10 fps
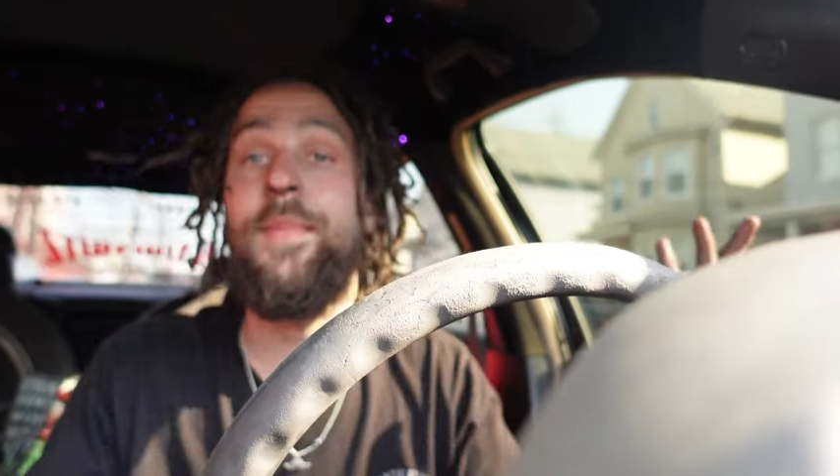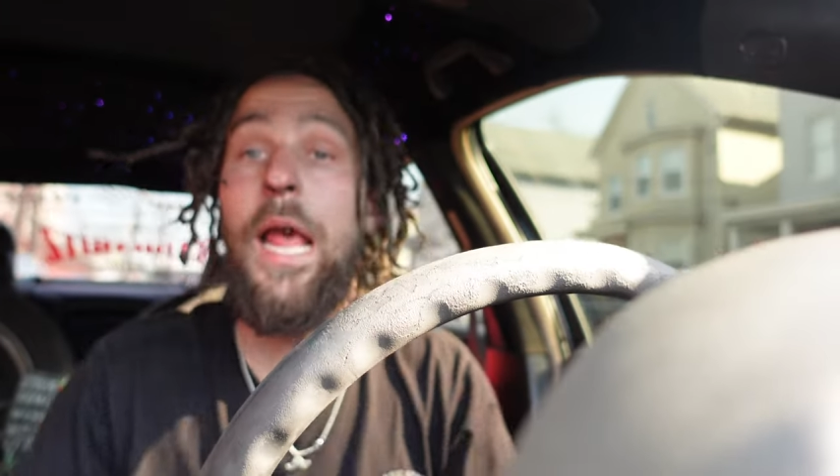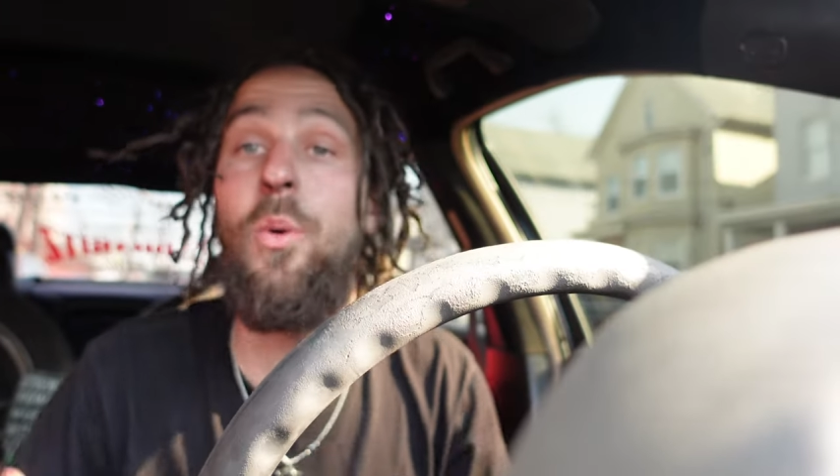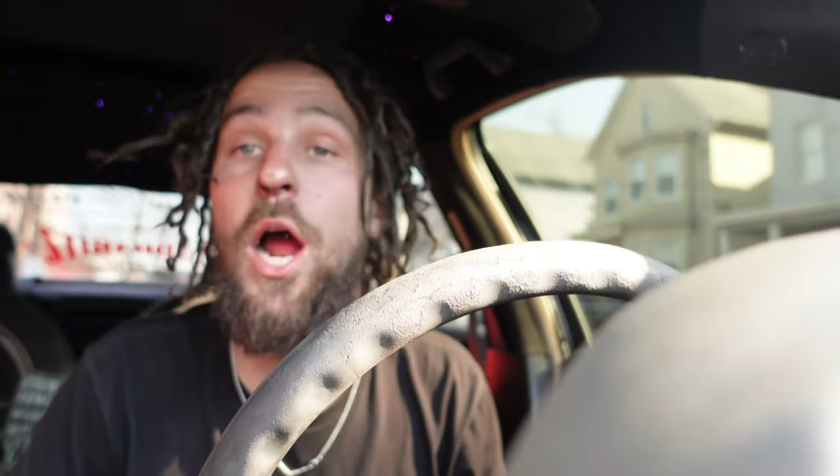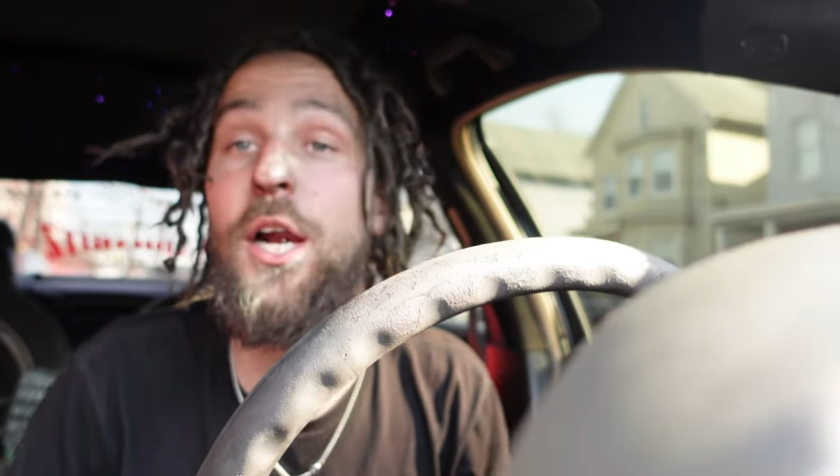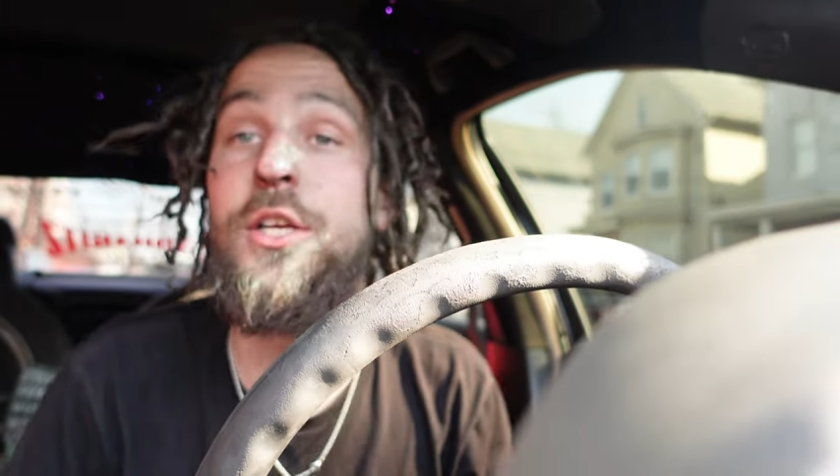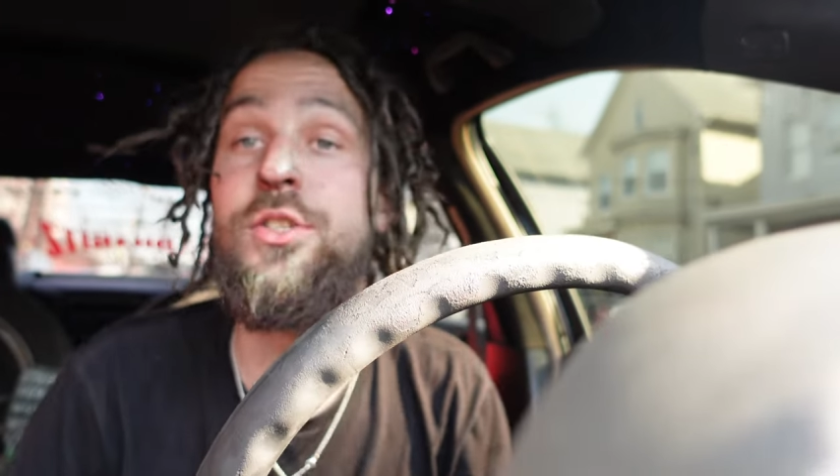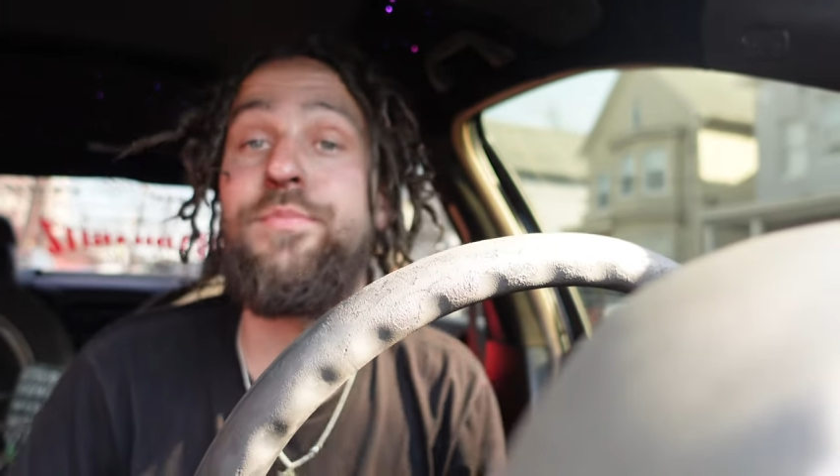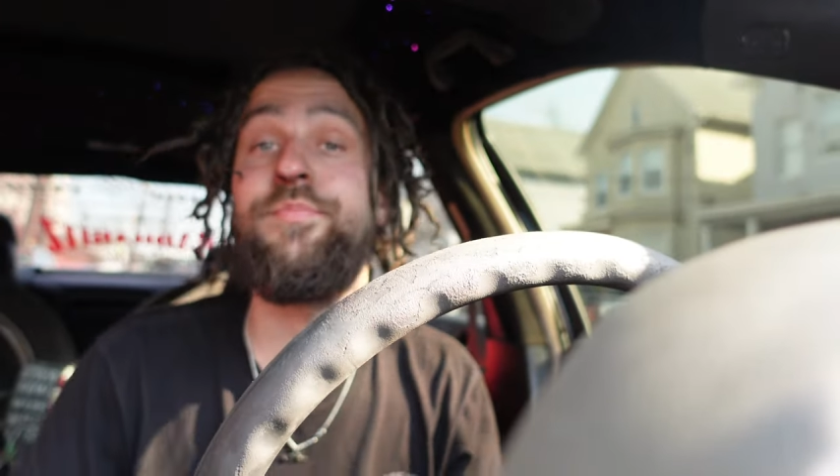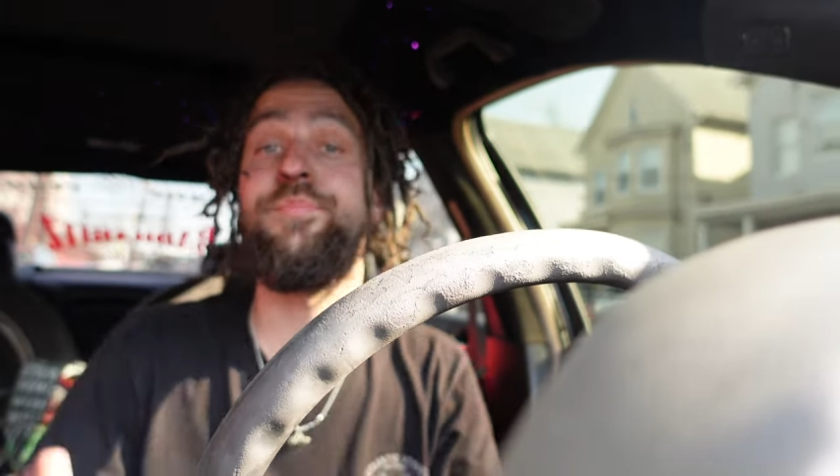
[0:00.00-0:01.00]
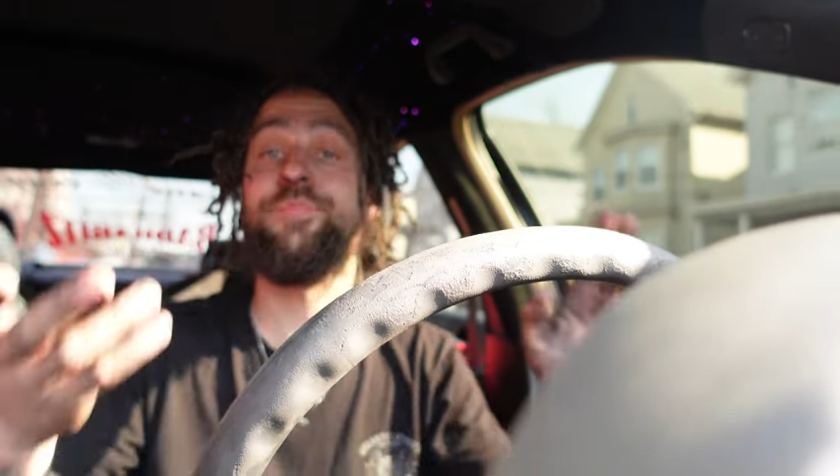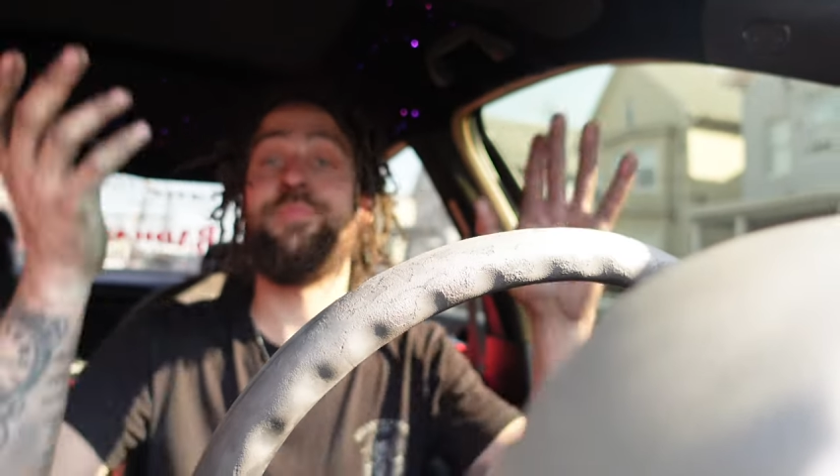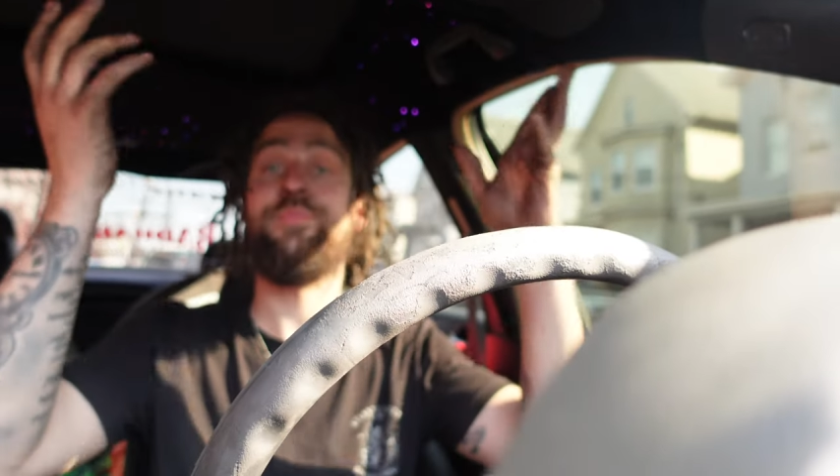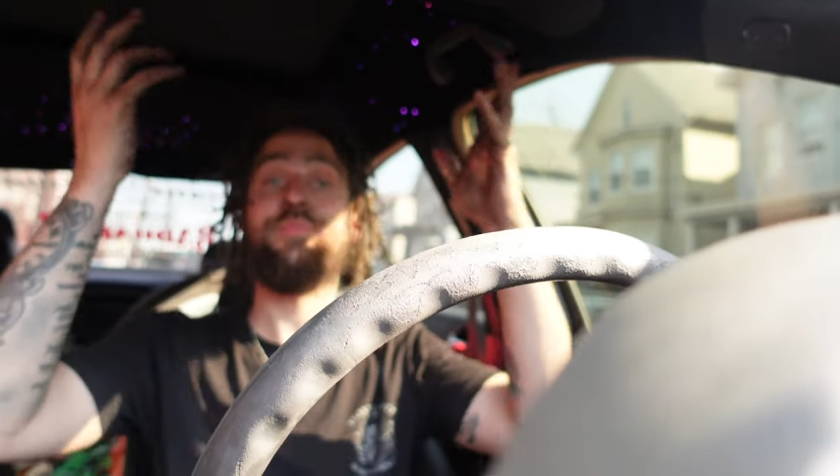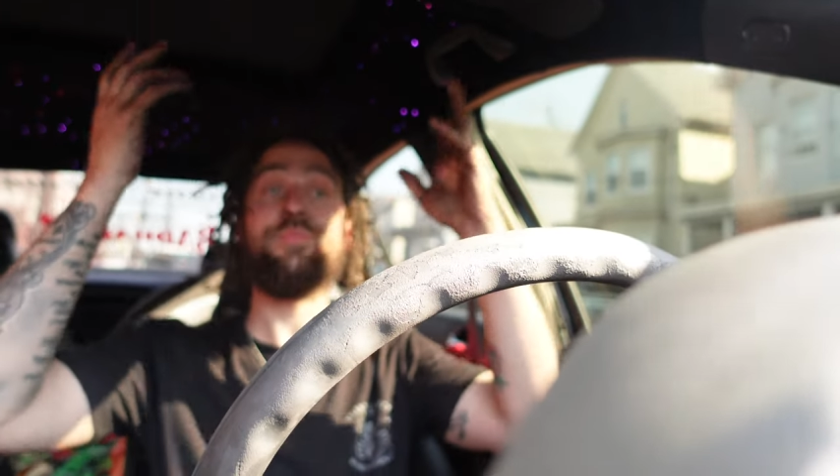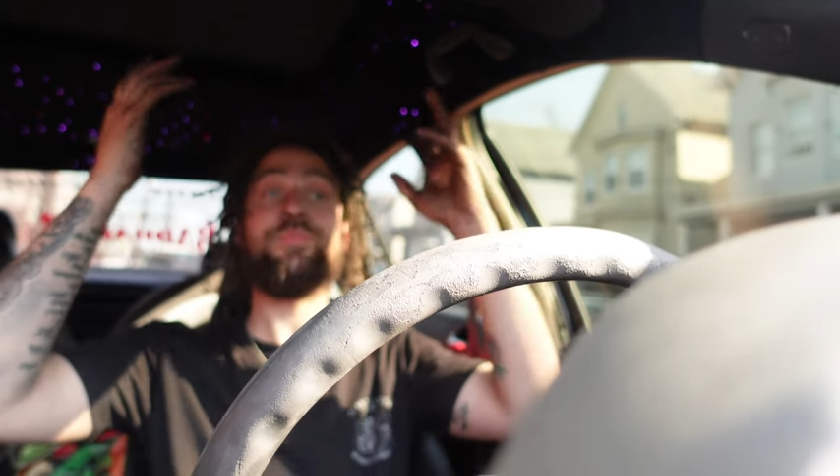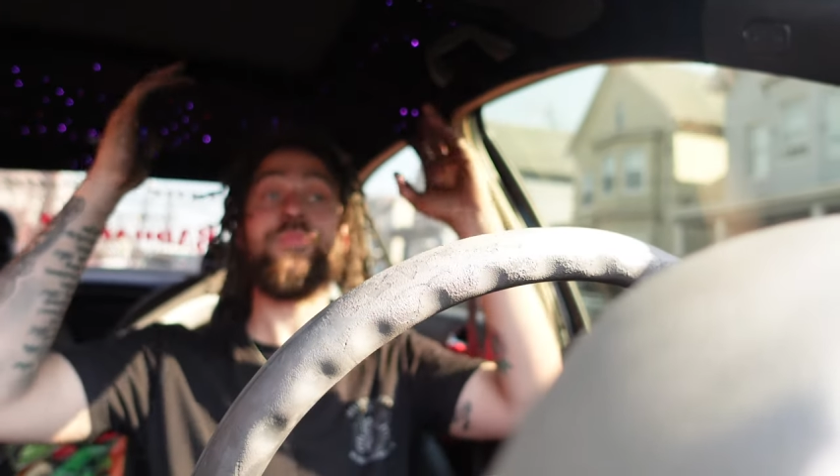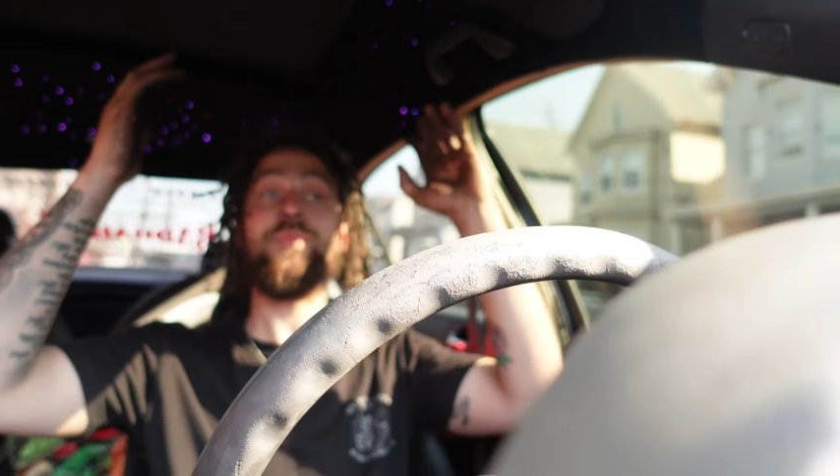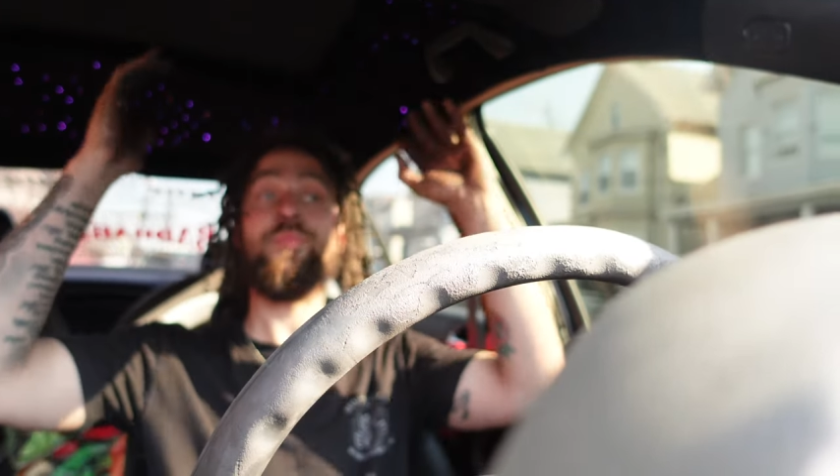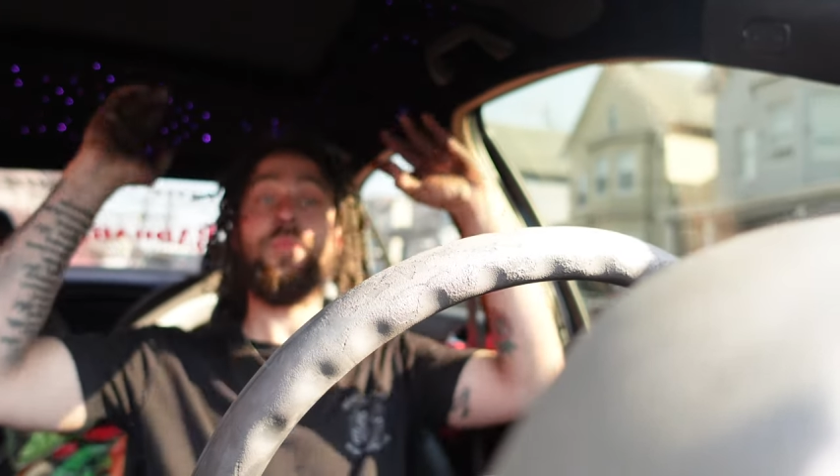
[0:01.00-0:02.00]
It works.
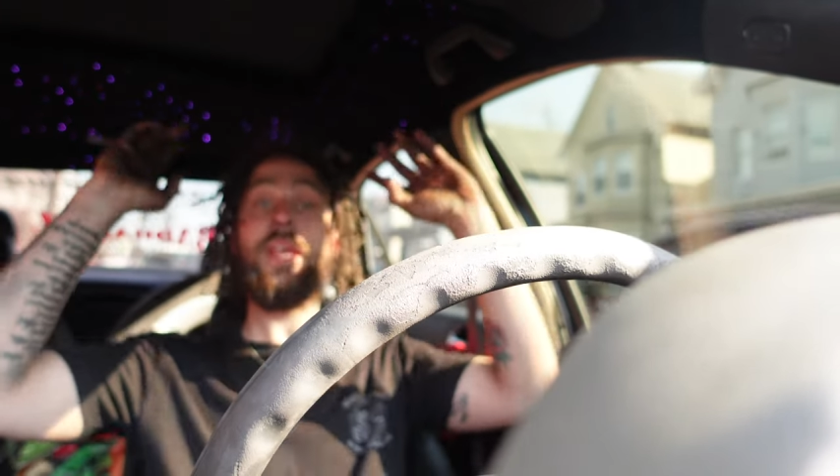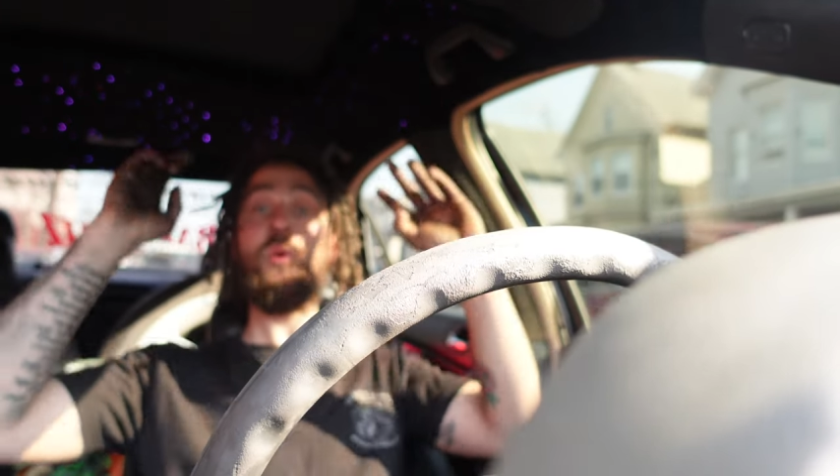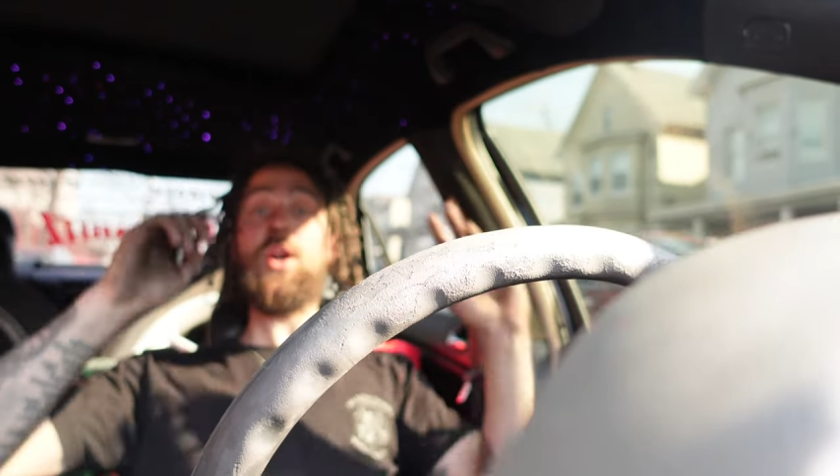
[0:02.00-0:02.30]
It